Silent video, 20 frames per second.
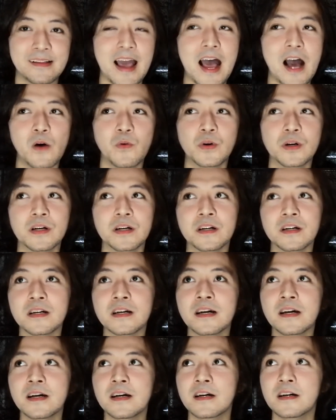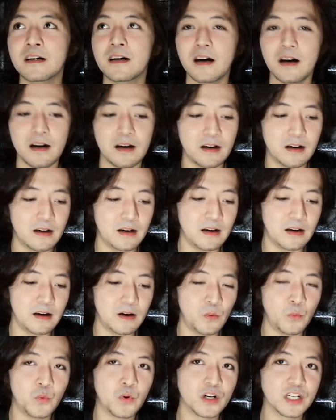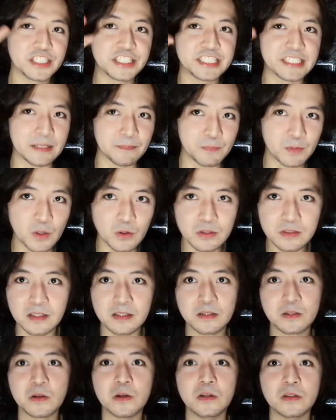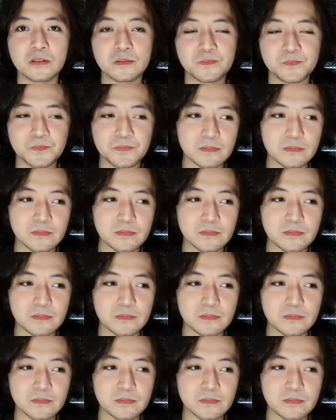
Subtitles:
our worship, quote unquote,